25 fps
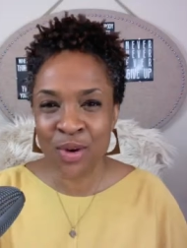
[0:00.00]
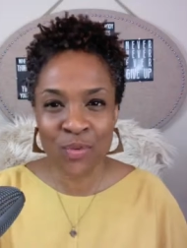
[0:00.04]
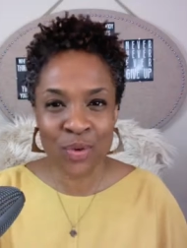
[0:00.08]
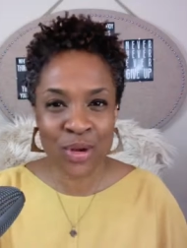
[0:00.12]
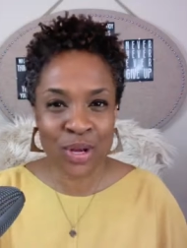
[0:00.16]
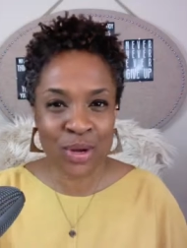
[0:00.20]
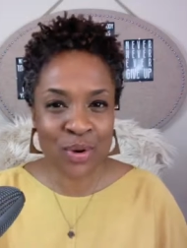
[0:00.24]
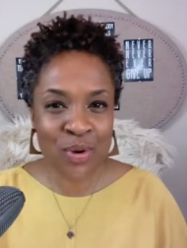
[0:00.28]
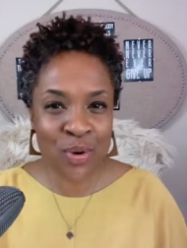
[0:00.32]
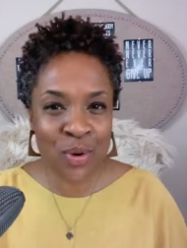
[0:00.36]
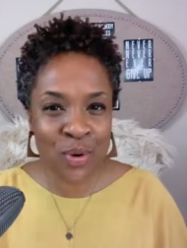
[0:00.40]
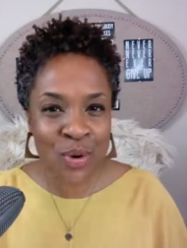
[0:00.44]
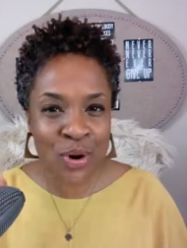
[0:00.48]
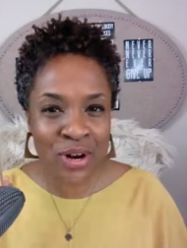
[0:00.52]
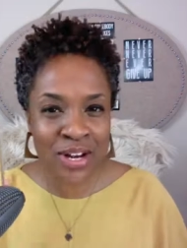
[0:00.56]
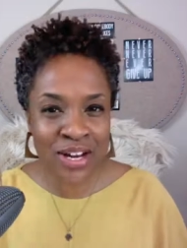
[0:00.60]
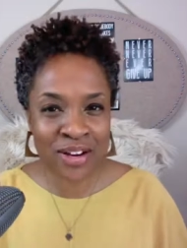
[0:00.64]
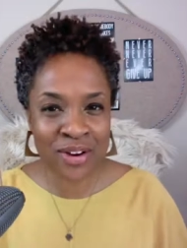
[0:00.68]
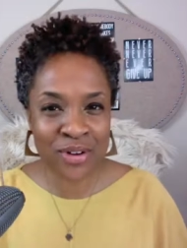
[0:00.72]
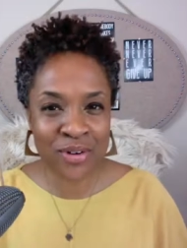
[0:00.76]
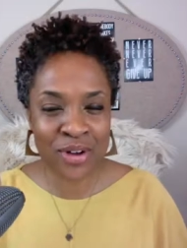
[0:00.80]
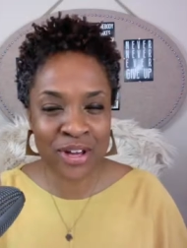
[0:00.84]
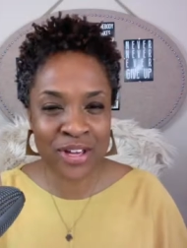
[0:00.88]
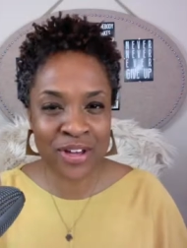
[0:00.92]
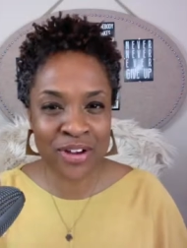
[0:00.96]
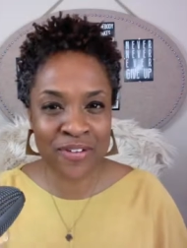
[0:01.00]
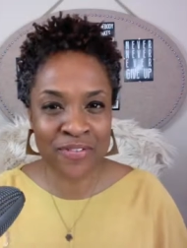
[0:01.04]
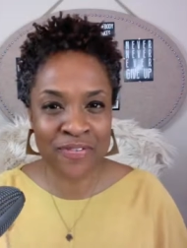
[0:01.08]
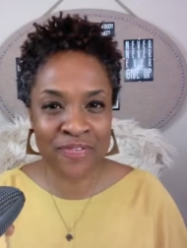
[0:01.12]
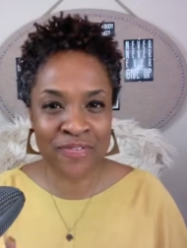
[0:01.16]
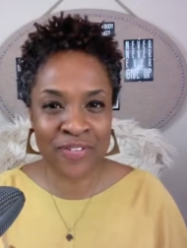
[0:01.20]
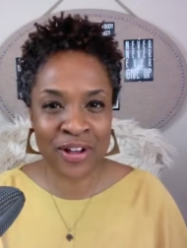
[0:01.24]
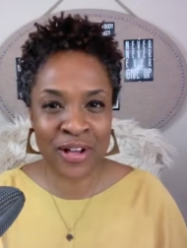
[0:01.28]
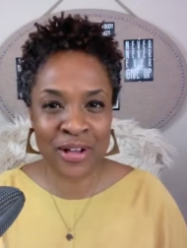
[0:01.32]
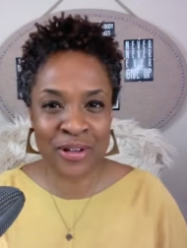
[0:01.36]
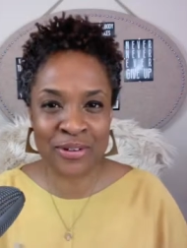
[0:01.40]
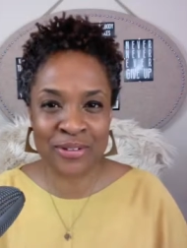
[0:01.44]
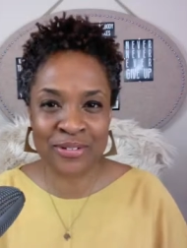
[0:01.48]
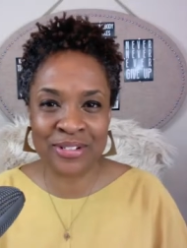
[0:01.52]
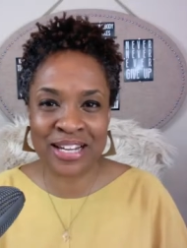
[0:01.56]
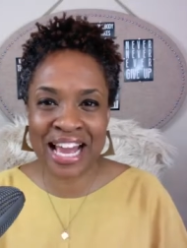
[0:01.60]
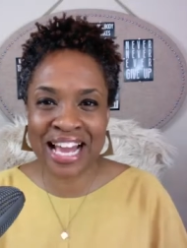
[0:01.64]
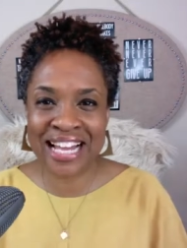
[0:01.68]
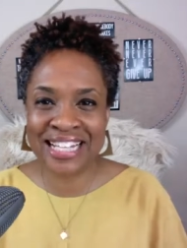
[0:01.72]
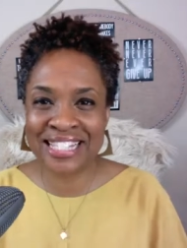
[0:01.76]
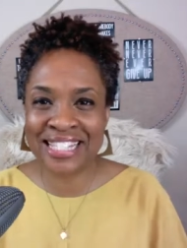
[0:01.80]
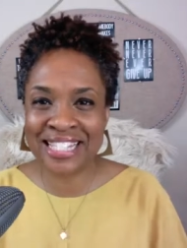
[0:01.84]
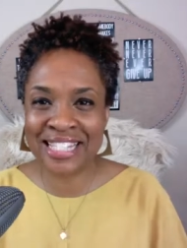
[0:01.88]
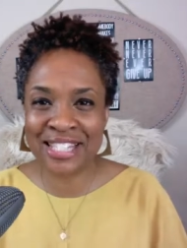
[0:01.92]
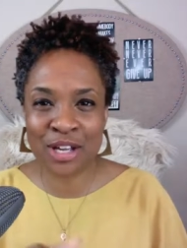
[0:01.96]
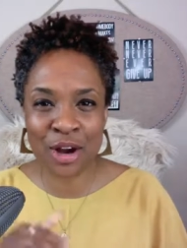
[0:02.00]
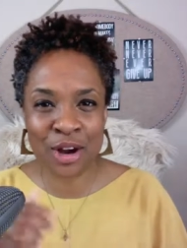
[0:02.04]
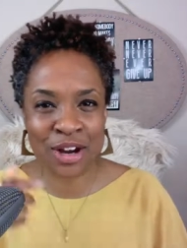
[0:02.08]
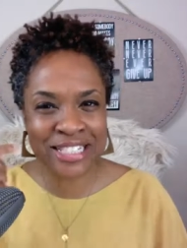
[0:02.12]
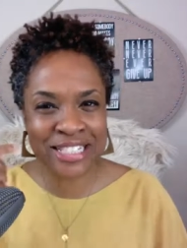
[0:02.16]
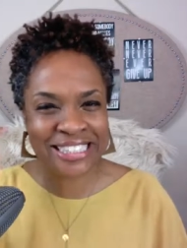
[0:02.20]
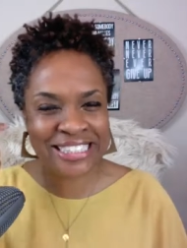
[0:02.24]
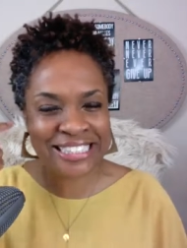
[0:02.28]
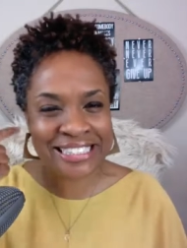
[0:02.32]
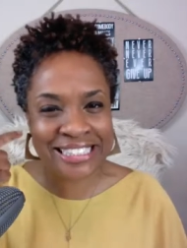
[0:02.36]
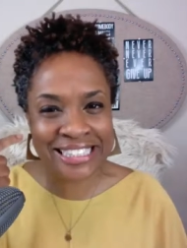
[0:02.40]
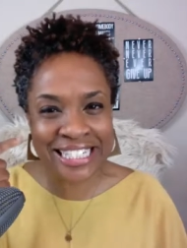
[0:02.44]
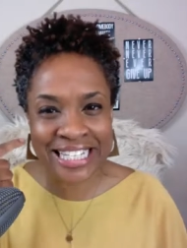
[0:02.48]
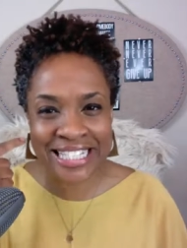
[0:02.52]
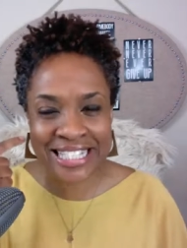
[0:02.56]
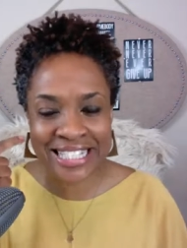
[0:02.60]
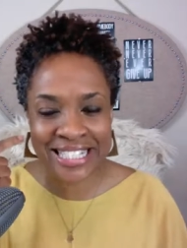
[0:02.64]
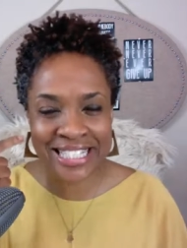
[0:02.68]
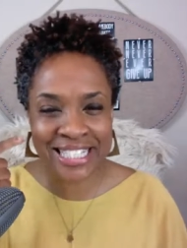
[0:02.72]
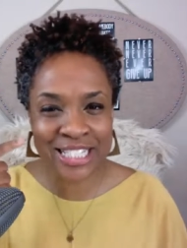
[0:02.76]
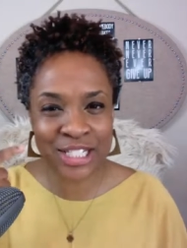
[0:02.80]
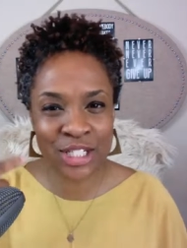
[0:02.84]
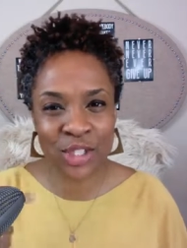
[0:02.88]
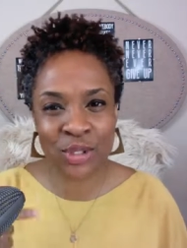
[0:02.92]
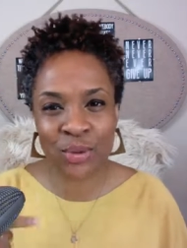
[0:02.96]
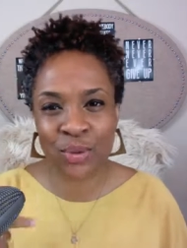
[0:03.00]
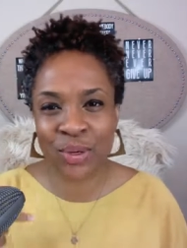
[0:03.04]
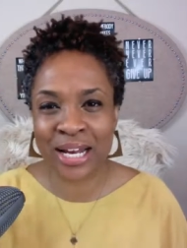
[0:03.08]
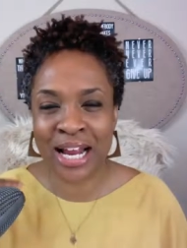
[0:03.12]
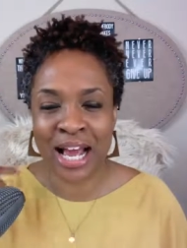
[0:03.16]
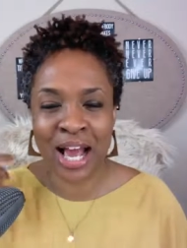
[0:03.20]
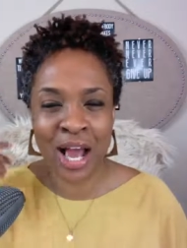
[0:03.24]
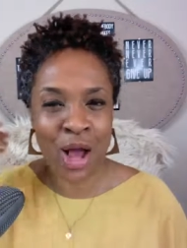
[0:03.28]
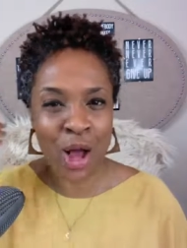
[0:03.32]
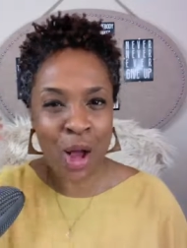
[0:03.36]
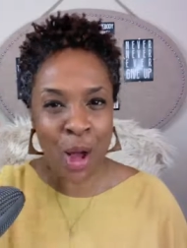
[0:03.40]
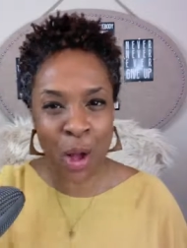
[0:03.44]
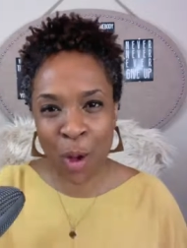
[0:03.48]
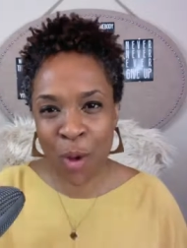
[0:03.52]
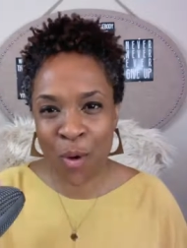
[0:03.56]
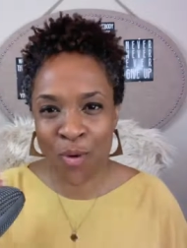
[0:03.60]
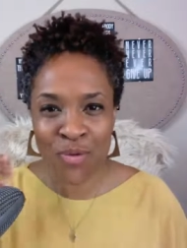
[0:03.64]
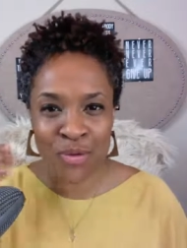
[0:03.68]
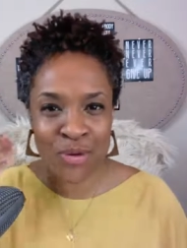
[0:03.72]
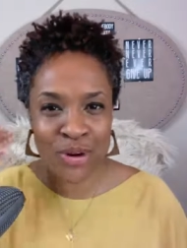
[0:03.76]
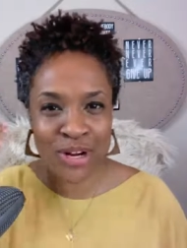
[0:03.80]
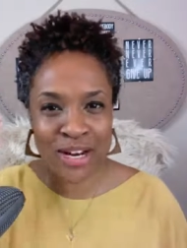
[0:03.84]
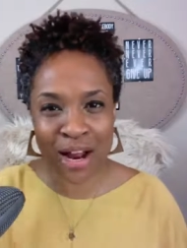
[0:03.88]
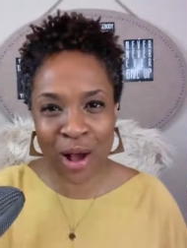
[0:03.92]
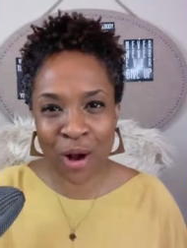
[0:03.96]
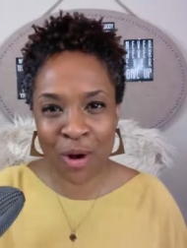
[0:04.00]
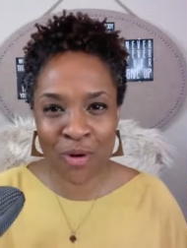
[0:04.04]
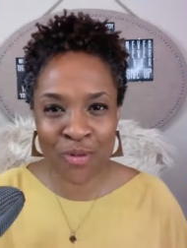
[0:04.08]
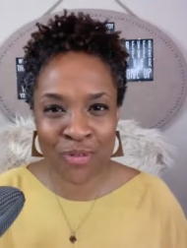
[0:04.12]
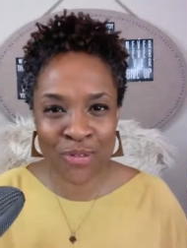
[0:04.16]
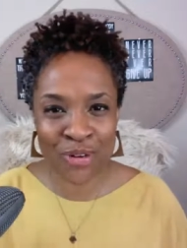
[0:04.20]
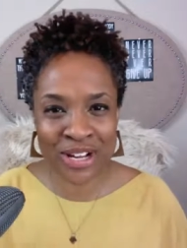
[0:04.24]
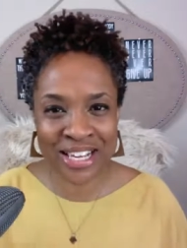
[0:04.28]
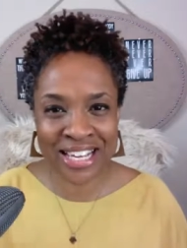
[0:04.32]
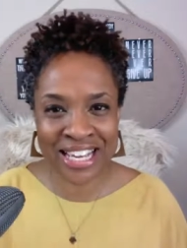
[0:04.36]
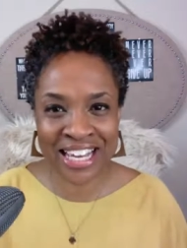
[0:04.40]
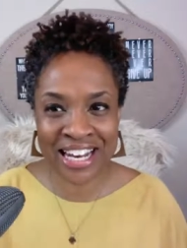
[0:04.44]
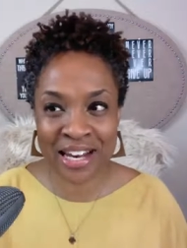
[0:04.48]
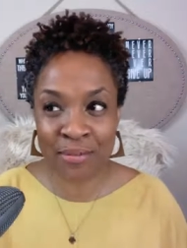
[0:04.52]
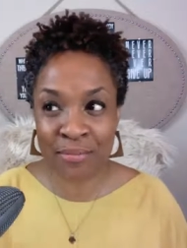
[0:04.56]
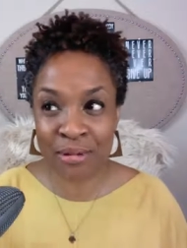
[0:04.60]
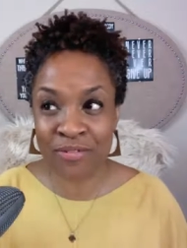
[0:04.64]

record it on your phone and start listening to it over and over again.